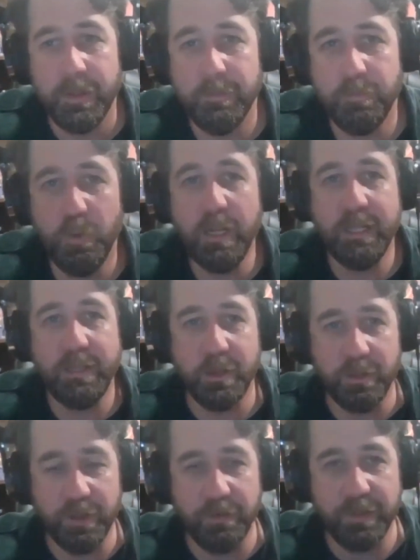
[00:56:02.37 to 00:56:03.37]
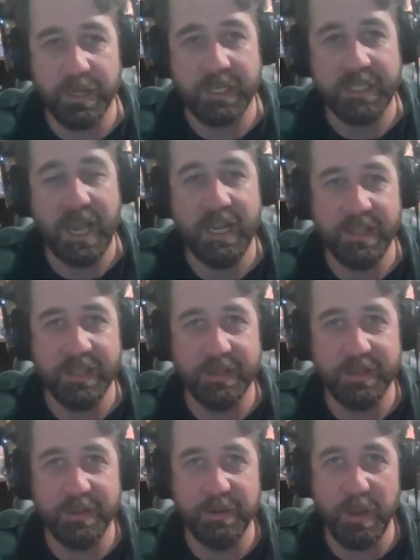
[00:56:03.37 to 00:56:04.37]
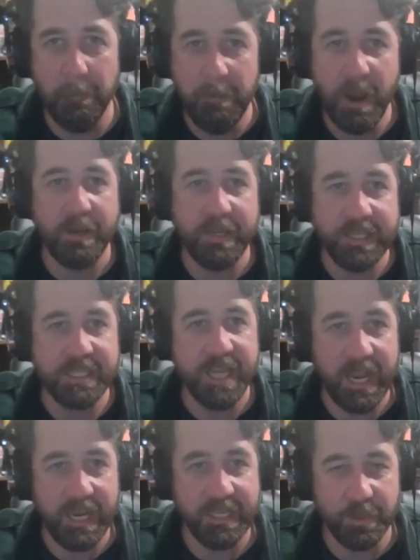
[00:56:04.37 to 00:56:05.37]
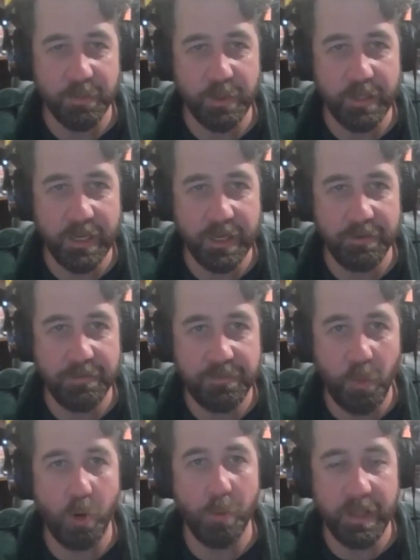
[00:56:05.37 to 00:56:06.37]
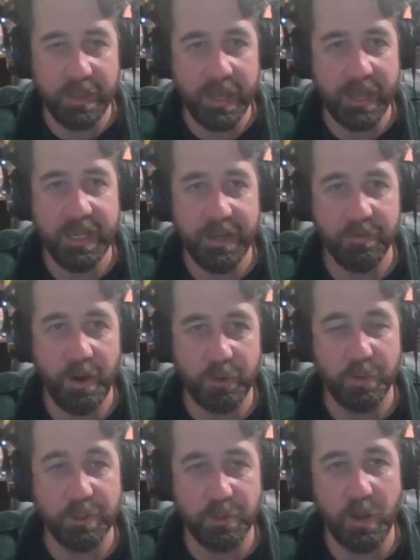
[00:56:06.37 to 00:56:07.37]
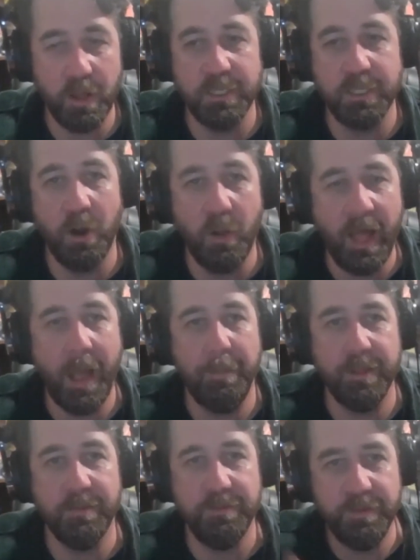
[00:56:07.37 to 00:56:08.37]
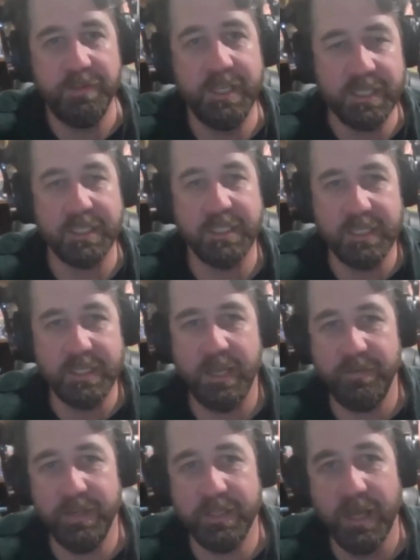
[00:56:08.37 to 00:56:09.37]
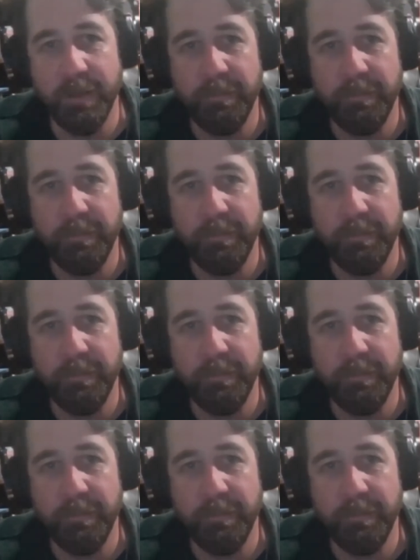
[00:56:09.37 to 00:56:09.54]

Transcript: really, the the the, excite, the the American sightings that really kind of formed the idea around cryptozoology all happened in the 50s, 60s, and 70s,